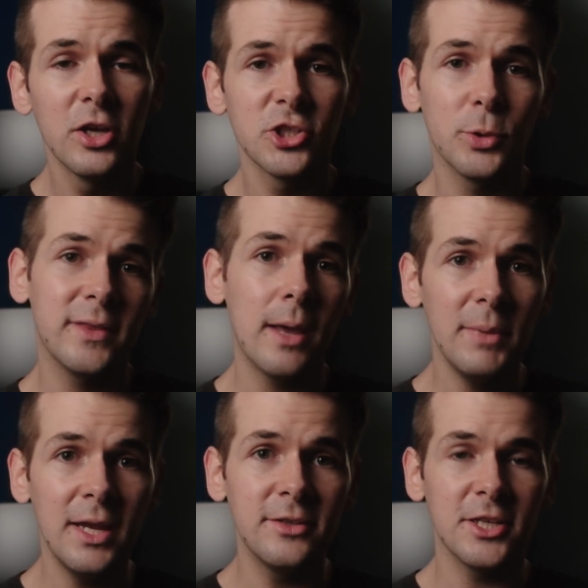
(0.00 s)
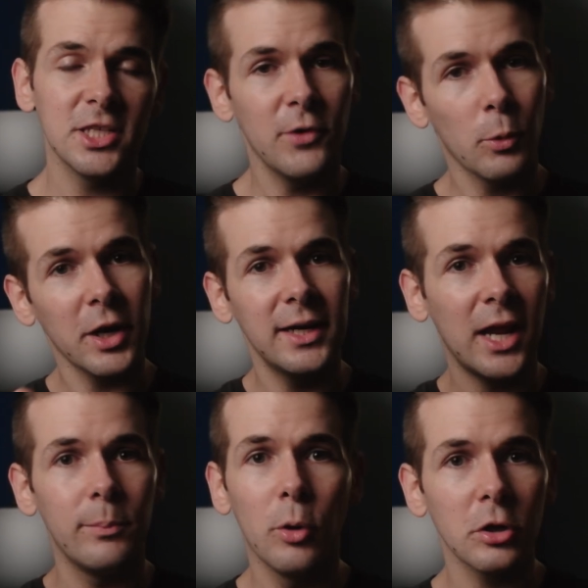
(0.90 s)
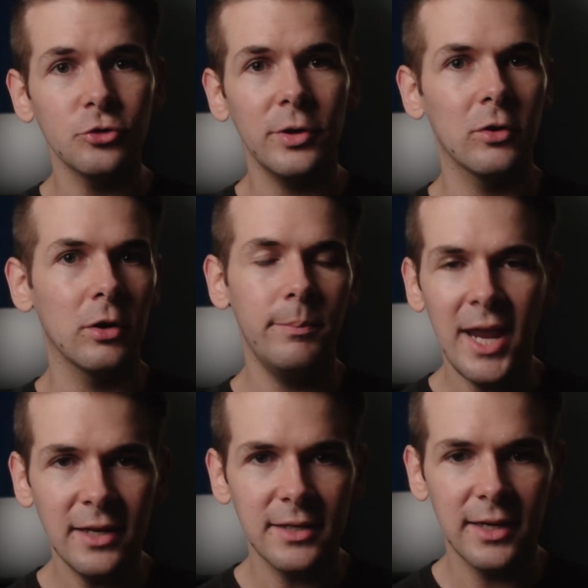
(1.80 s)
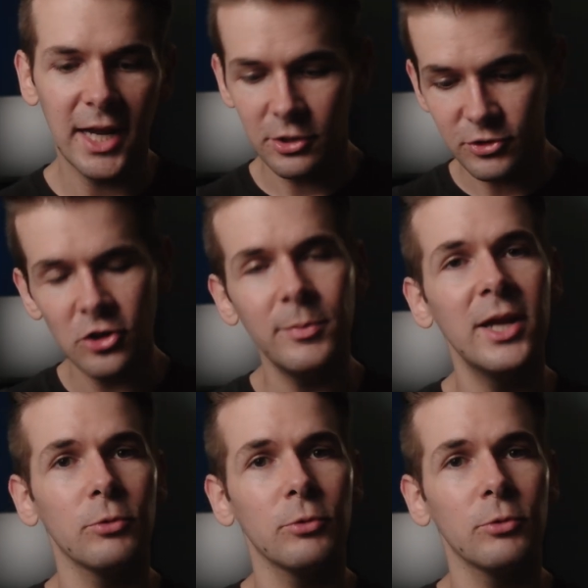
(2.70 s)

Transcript: So what that means is if you're working on a portrait or a painting and you zoom in